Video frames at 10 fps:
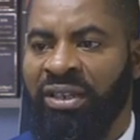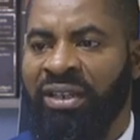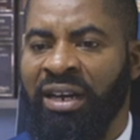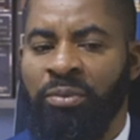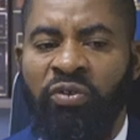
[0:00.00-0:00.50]

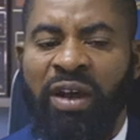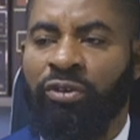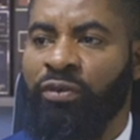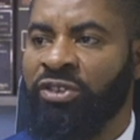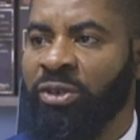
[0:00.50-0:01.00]
the removal
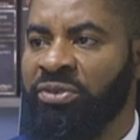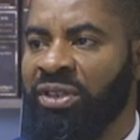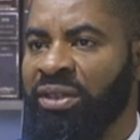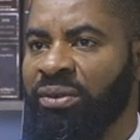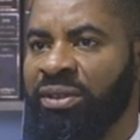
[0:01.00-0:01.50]
of fuel
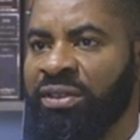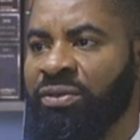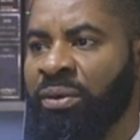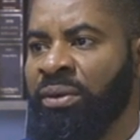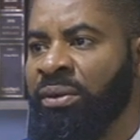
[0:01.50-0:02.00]
subsidy is
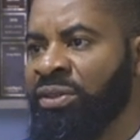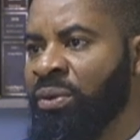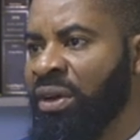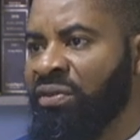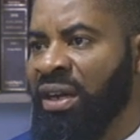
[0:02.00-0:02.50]

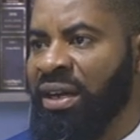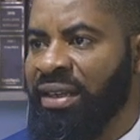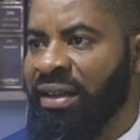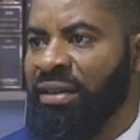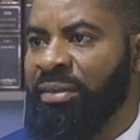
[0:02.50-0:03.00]
one of the
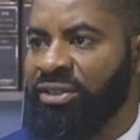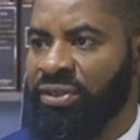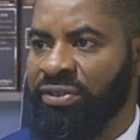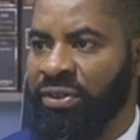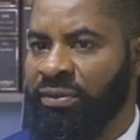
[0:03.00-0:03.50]
greatest
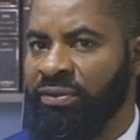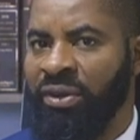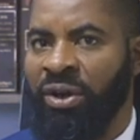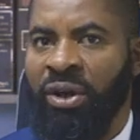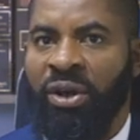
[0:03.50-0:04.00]
albatross of
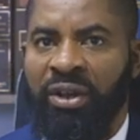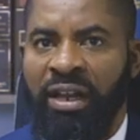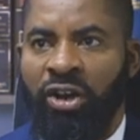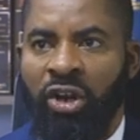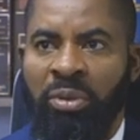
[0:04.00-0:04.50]
all the
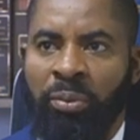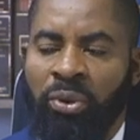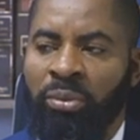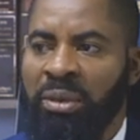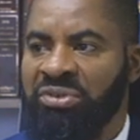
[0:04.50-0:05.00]
economic
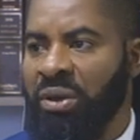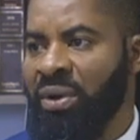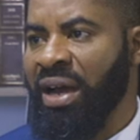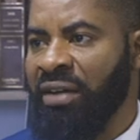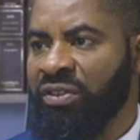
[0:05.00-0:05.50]
problems that
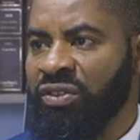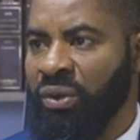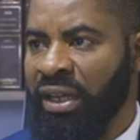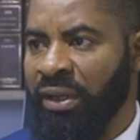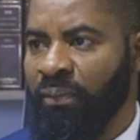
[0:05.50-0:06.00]
having
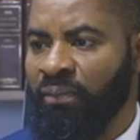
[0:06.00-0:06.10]
today.